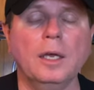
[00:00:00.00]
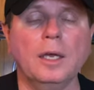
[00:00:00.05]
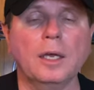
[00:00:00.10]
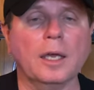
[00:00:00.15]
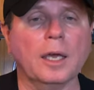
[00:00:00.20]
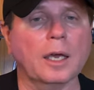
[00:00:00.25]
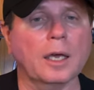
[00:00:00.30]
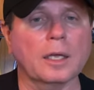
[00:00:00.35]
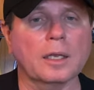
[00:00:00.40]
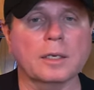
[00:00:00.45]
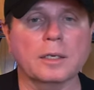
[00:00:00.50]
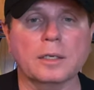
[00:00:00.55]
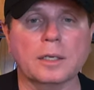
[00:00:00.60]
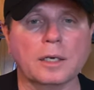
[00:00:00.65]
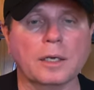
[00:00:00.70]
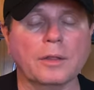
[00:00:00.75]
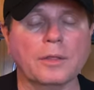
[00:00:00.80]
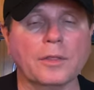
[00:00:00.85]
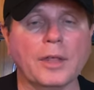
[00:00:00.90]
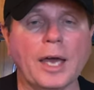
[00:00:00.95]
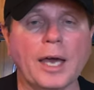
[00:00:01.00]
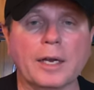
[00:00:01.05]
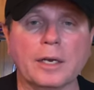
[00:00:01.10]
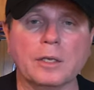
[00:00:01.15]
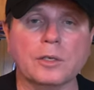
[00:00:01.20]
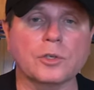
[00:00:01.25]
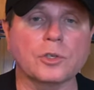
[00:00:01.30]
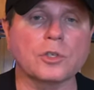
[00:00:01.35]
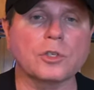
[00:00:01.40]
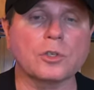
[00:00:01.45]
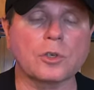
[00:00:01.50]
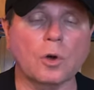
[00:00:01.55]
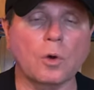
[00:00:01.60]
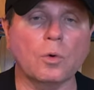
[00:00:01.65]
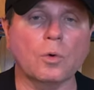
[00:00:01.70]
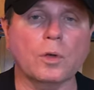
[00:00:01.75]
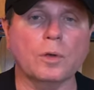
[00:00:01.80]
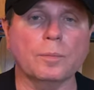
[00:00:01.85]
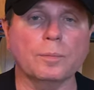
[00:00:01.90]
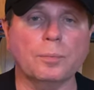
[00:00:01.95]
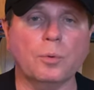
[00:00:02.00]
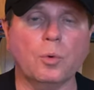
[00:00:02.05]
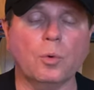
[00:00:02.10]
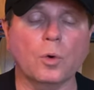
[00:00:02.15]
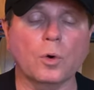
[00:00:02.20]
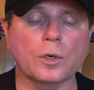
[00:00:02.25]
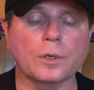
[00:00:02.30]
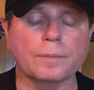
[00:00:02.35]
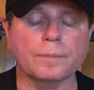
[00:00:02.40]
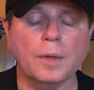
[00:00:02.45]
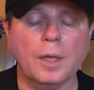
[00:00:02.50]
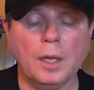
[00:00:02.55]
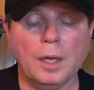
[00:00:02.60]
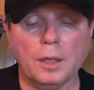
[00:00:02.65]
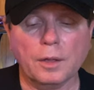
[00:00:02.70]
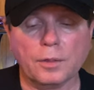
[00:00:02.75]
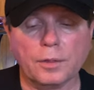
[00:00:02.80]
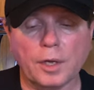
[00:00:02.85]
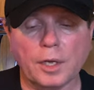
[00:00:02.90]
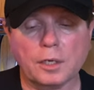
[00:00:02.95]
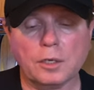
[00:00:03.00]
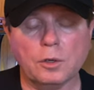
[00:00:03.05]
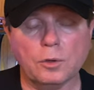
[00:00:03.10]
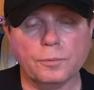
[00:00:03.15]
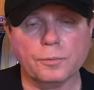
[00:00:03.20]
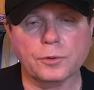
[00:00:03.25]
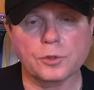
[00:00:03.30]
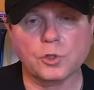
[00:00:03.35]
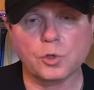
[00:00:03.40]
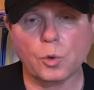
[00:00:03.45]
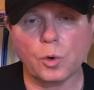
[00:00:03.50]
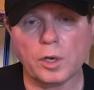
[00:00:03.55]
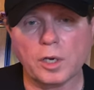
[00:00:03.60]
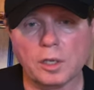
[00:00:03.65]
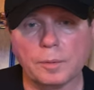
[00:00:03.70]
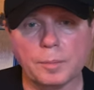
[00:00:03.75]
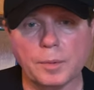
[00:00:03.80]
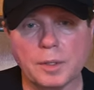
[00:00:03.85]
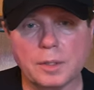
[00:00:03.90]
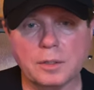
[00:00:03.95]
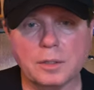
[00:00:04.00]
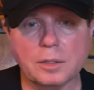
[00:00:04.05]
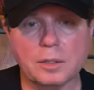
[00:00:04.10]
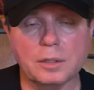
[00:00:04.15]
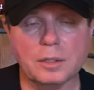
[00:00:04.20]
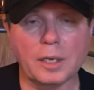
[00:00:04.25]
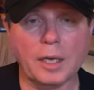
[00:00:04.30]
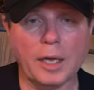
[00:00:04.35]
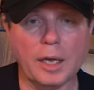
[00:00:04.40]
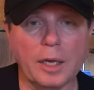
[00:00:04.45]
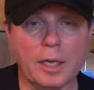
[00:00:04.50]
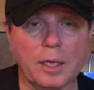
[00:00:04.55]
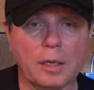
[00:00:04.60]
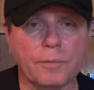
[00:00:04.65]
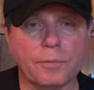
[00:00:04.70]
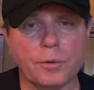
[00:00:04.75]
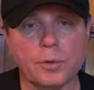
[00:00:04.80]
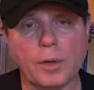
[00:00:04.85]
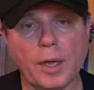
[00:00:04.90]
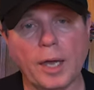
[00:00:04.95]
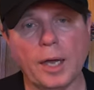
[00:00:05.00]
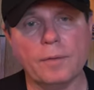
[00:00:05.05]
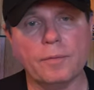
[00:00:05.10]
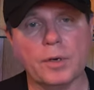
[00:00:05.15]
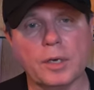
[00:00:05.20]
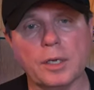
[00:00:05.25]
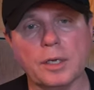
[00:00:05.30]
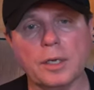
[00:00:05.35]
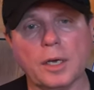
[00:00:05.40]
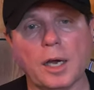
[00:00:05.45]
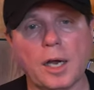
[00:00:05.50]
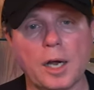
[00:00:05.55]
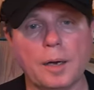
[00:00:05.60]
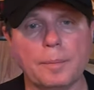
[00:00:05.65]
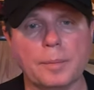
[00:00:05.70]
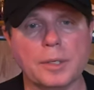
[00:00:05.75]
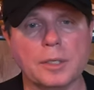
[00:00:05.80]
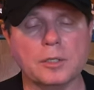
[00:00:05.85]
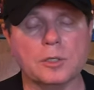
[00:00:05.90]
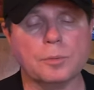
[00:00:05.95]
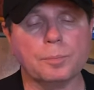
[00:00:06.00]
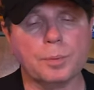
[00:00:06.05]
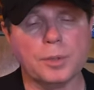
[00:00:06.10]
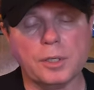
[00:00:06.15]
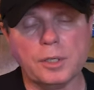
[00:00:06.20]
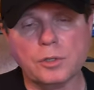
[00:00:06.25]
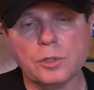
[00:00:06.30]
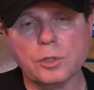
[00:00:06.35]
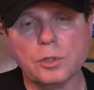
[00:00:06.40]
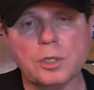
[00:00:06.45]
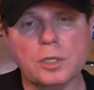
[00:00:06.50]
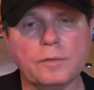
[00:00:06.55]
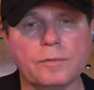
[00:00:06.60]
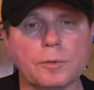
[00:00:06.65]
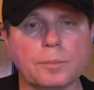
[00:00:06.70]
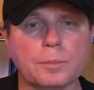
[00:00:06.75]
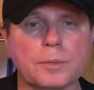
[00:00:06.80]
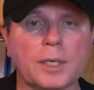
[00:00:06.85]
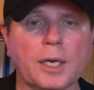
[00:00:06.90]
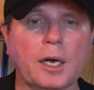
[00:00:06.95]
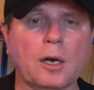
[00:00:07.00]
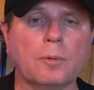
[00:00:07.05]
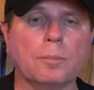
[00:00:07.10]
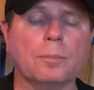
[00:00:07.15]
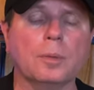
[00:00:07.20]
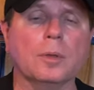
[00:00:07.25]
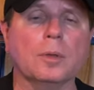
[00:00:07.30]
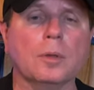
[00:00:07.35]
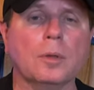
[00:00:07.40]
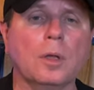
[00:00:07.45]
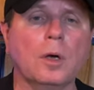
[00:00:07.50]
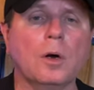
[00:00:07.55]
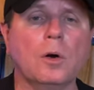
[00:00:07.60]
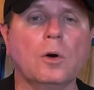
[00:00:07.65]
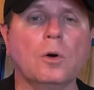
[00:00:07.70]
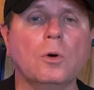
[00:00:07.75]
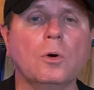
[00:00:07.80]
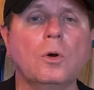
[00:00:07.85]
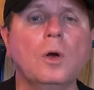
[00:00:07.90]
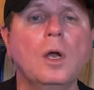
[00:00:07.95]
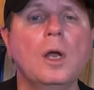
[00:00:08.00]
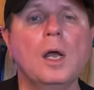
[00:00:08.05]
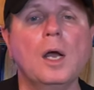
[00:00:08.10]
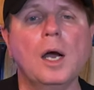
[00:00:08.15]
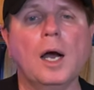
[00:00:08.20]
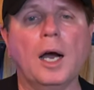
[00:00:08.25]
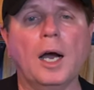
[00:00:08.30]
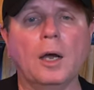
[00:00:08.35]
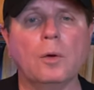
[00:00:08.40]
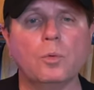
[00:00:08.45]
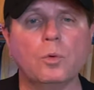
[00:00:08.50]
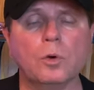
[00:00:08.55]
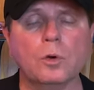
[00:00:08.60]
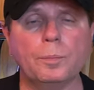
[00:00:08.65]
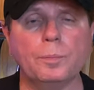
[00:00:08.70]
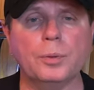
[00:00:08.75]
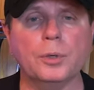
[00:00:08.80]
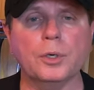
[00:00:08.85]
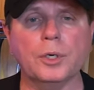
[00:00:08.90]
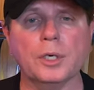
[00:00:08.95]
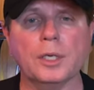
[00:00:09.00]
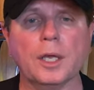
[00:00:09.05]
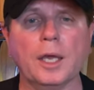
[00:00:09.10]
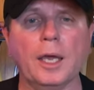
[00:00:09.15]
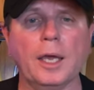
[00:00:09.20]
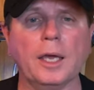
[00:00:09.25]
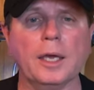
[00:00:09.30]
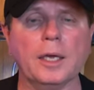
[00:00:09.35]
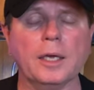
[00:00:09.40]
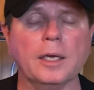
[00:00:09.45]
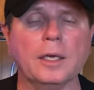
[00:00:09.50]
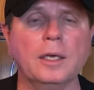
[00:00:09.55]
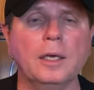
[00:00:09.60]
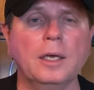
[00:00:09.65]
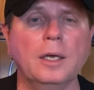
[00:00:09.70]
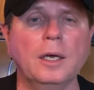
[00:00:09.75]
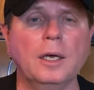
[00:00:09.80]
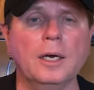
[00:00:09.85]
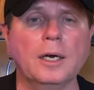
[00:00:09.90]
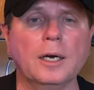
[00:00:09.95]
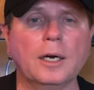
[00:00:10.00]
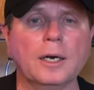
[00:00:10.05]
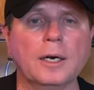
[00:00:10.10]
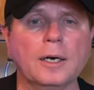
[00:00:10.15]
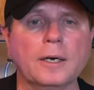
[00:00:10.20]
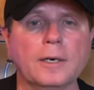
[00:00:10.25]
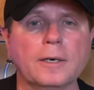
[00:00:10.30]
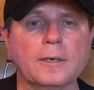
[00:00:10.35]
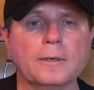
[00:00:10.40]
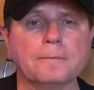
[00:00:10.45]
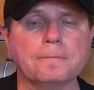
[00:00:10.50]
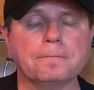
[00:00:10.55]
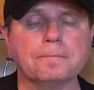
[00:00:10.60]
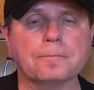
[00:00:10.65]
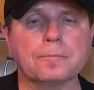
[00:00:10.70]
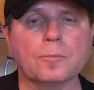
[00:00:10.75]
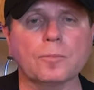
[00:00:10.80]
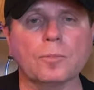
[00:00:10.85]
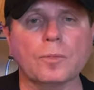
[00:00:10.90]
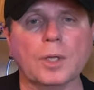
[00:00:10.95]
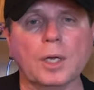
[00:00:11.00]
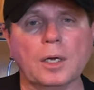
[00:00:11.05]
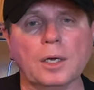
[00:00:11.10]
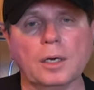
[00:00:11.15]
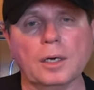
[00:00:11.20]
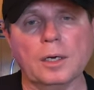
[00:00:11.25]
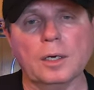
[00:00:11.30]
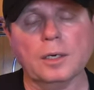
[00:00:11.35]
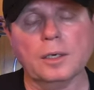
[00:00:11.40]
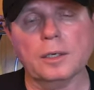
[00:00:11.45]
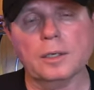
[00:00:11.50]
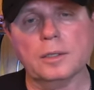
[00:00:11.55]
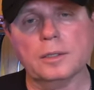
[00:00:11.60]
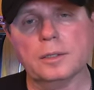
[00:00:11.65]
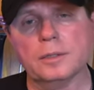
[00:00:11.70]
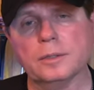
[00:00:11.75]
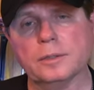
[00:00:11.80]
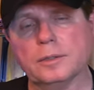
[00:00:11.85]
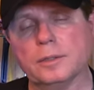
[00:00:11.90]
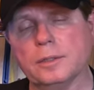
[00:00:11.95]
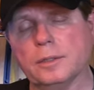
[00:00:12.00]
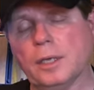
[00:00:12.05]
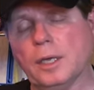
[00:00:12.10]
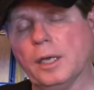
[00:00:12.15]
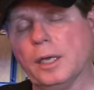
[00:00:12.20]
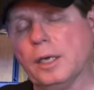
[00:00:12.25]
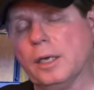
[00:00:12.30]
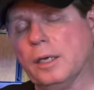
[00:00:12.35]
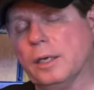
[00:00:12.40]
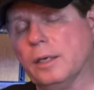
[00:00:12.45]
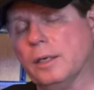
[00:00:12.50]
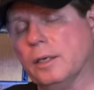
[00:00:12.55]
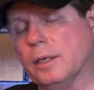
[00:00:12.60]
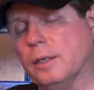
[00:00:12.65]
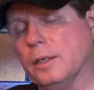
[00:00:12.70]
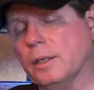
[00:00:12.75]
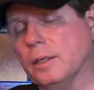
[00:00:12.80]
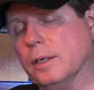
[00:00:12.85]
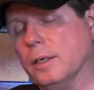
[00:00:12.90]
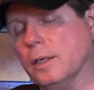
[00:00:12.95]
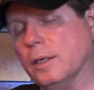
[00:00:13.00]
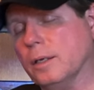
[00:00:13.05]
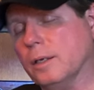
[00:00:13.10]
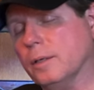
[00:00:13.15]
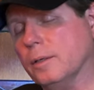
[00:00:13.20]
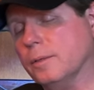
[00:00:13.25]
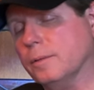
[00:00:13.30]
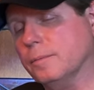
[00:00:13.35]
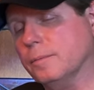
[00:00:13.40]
and uh, that is so important. Thank you for joining me today. If you have any comments, please leave them down below. I will put a um, uh, a uh,